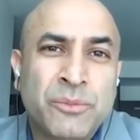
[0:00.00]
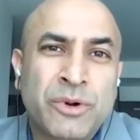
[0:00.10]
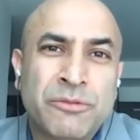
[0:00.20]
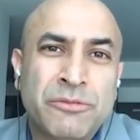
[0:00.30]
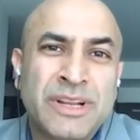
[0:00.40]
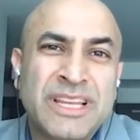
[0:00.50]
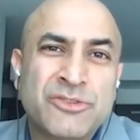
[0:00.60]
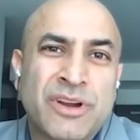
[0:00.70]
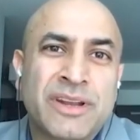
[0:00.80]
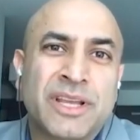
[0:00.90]
We're really
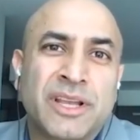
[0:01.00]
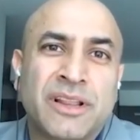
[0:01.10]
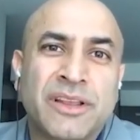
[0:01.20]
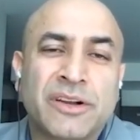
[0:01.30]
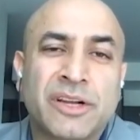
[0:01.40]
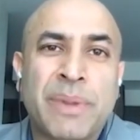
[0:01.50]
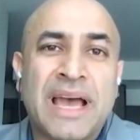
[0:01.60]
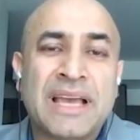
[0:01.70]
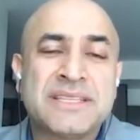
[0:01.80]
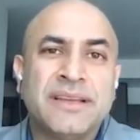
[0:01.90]
trying to clear
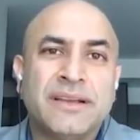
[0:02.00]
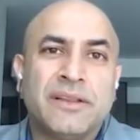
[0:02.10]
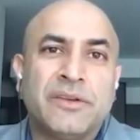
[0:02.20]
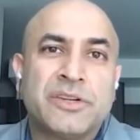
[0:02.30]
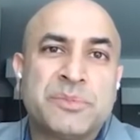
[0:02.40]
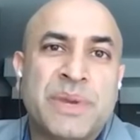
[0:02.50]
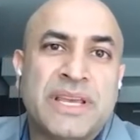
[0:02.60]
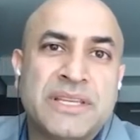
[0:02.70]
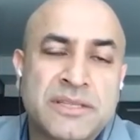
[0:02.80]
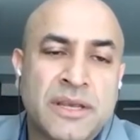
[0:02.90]
capacity and clear
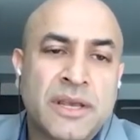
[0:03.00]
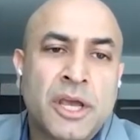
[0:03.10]
space,